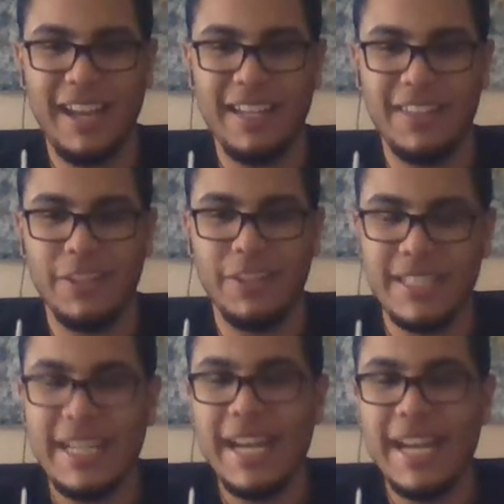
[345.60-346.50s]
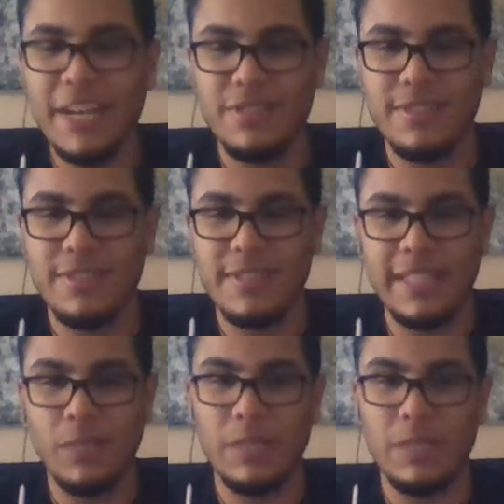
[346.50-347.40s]
they're teenagers
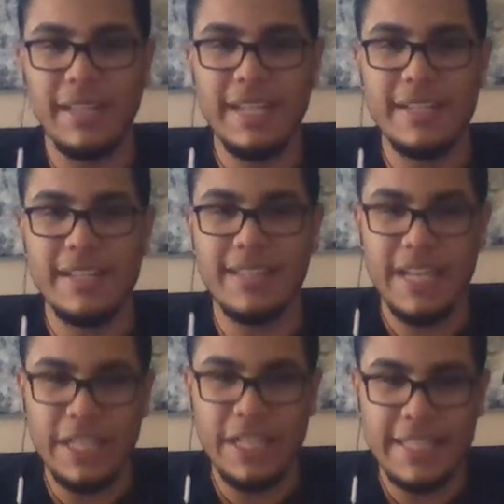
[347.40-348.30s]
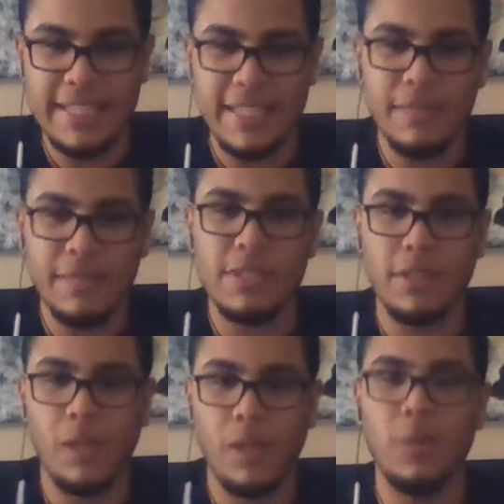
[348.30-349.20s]
dealing with things, and you can see them
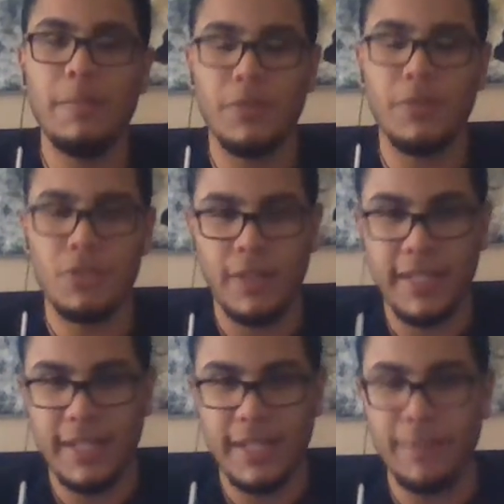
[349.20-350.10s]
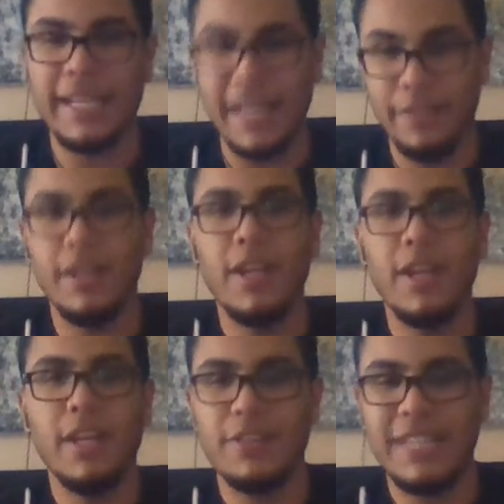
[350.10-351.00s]
slowly but surely coming together.
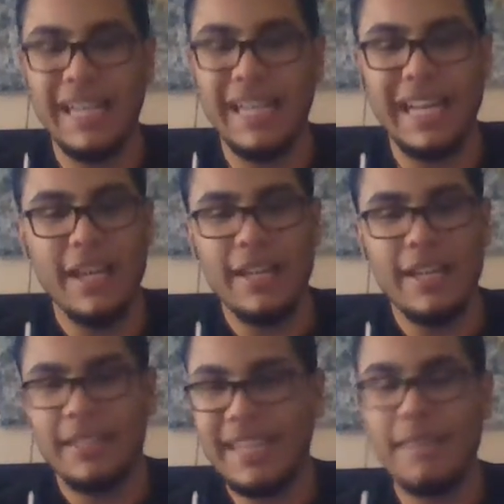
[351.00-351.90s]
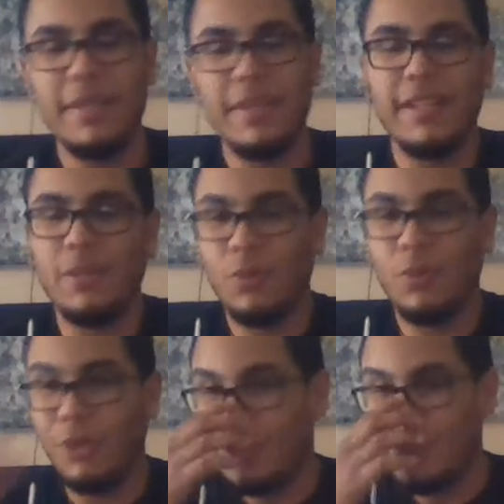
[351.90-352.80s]
You understand? Like, Damian
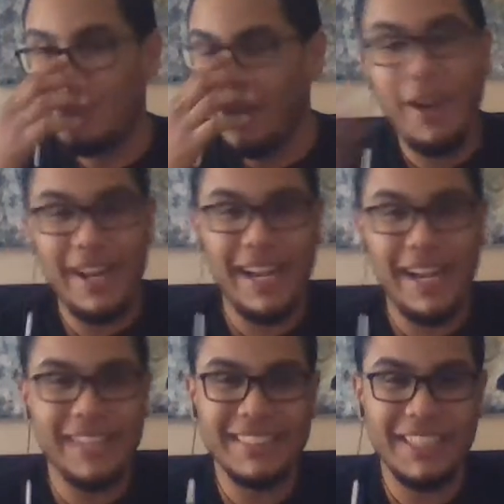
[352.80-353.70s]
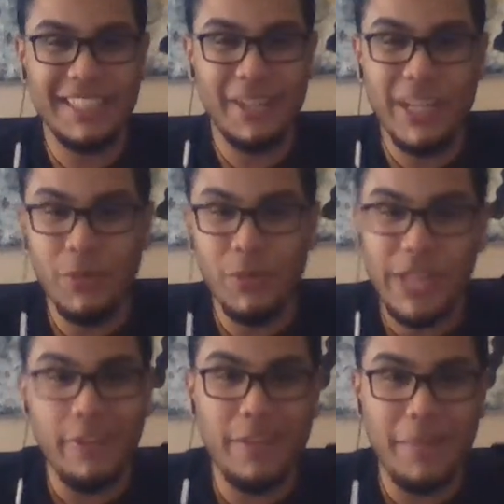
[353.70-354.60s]
will always be a hard ass. You know, he will
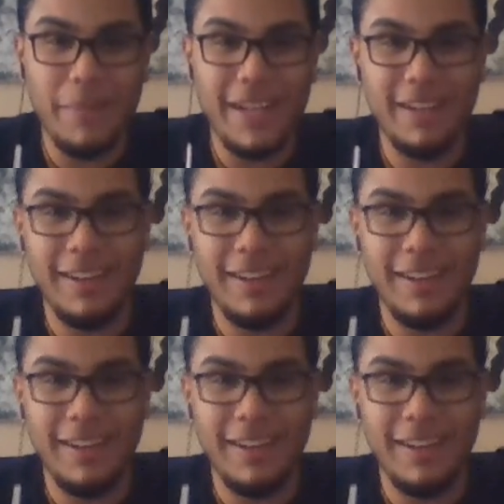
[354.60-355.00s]
never admit,